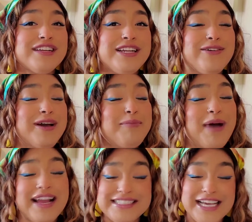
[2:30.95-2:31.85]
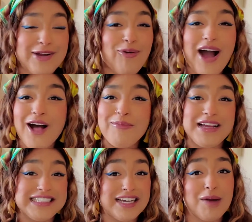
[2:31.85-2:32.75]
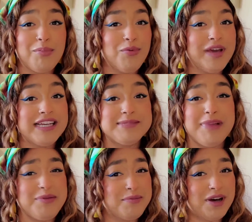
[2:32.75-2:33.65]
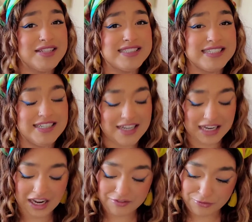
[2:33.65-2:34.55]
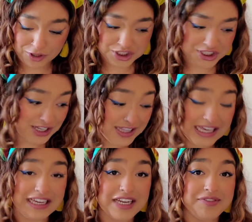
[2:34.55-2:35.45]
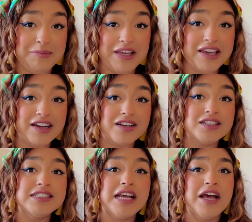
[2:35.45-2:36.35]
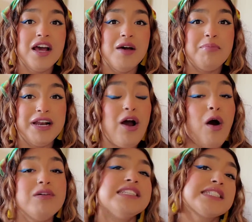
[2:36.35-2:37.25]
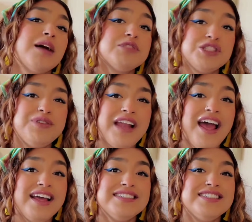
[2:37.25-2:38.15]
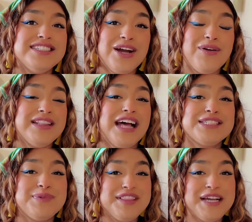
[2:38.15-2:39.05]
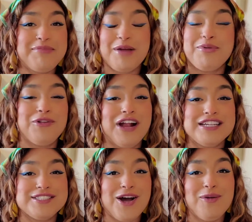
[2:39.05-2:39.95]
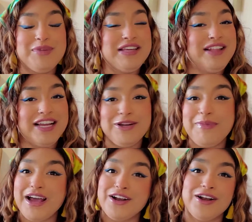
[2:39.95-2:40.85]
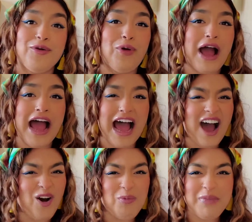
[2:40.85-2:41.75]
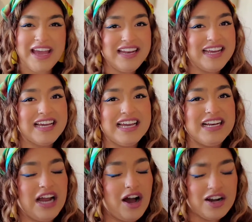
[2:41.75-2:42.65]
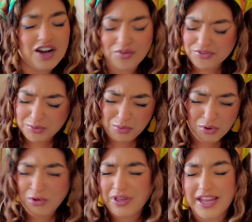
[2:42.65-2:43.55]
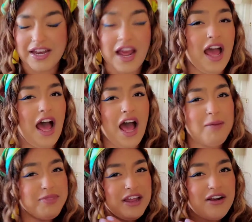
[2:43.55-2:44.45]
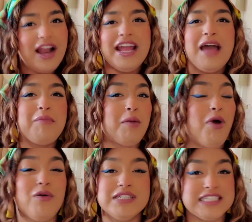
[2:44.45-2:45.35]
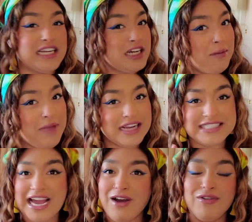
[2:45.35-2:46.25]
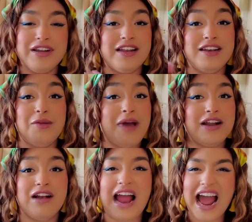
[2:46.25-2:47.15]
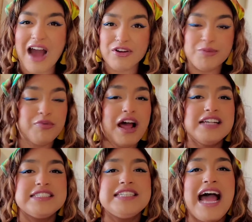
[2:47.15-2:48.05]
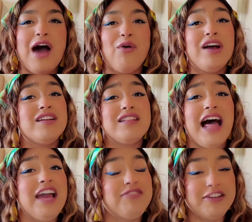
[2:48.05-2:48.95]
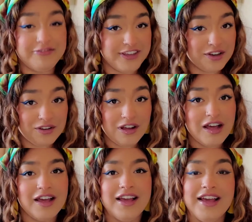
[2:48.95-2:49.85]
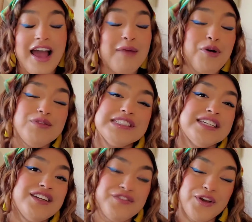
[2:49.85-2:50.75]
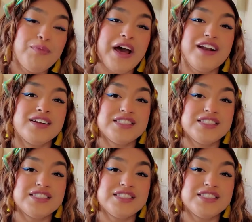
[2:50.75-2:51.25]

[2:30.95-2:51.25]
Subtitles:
You know, it might take a while, it might take a couple weeks, maybe months, and unfortunately it could even be years, but it always comes to an end, you know. And that's one thing bipolar has taught me. Like, no matter how manic and uncomfortable and up there I am, I'm always going to come back down. And no matter how depressed and how unalive I feel, I'm always going to feel better.